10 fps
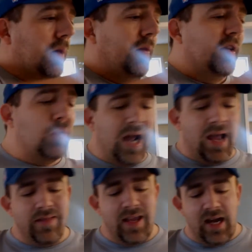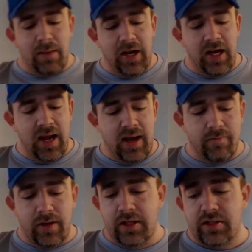This one I think I may
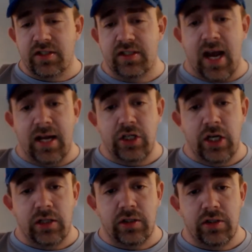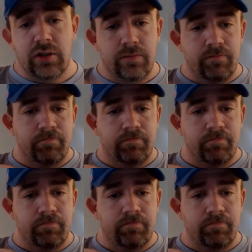have, and it's Skyjinx.